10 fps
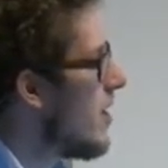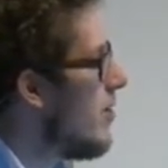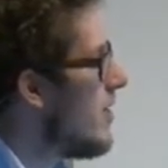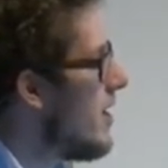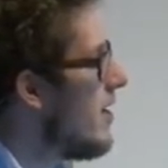
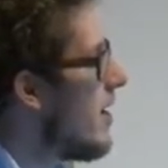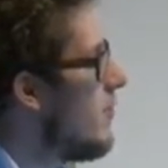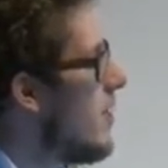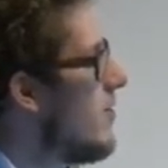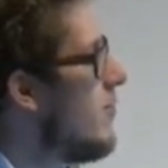Okay, but then
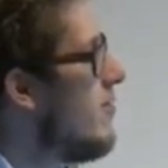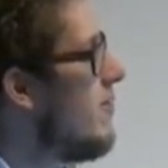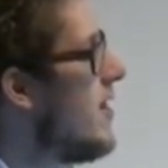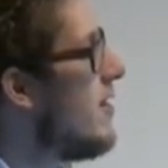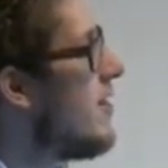again, we can
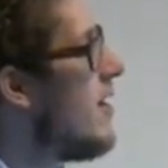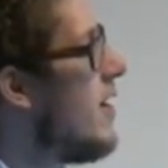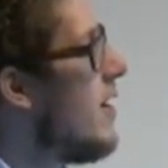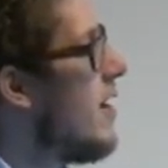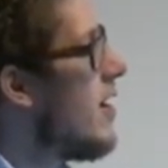refit,
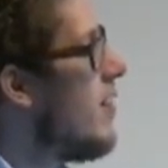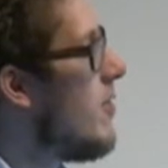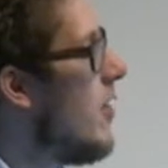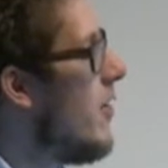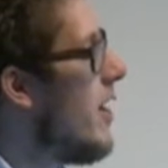keep
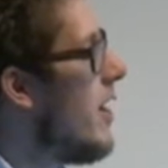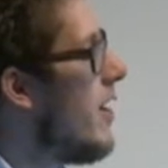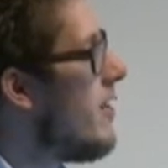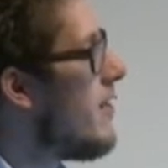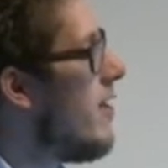going,
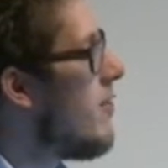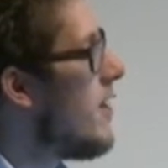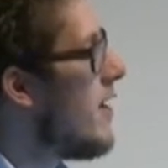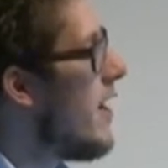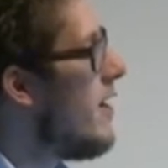and the same
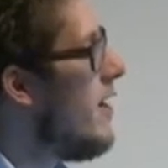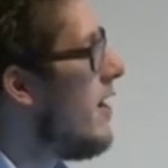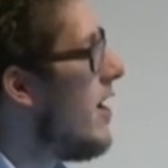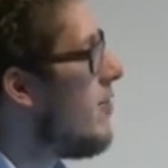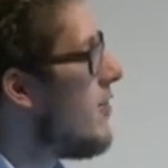thing again
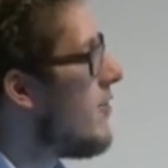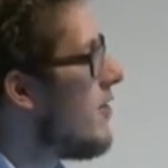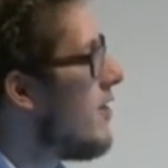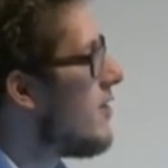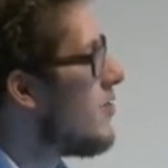here happens,
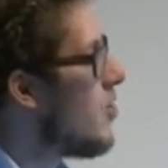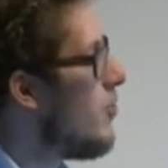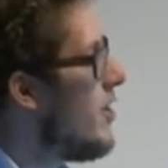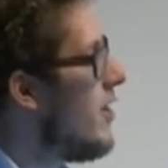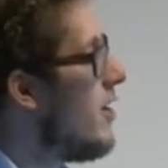so there's a
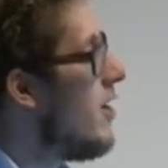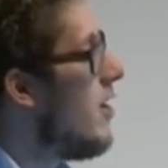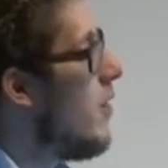drop here,